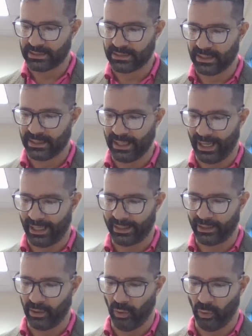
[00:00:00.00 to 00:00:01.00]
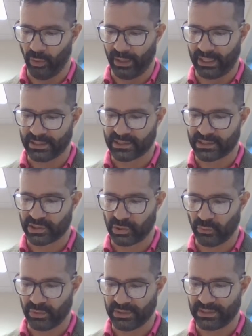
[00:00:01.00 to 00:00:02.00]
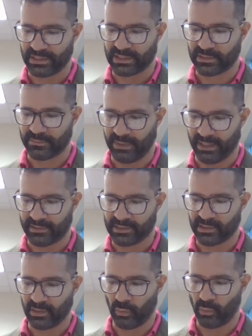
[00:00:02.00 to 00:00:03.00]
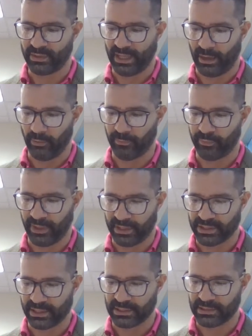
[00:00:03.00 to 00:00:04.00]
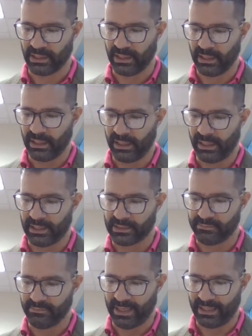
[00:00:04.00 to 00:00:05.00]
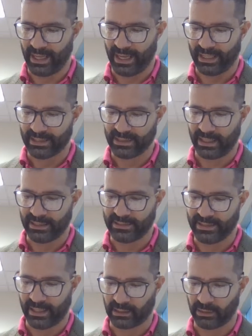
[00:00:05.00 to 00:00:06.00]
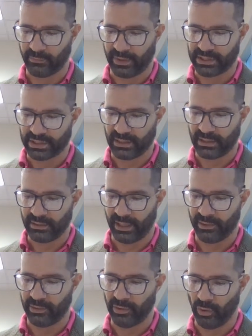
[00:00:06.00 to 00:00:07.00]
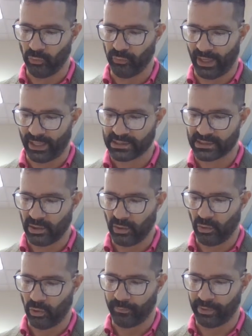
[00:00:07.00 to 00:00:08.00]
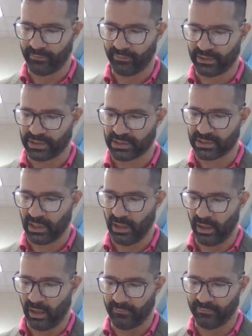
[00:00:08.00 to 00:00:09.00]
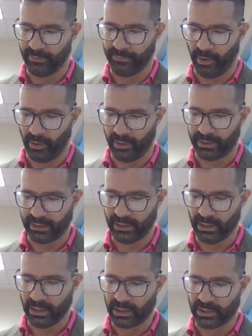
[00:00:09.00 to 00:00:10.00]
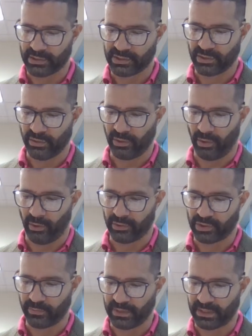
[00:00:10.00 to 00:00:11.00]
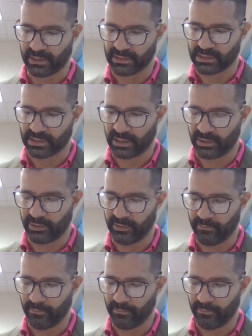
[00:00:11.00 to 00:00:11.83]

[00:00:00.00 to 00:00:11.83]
denied, or a suit dismissed without prejudice, it is meant as a declaration that no rights or privileges of the party concerned are to be considered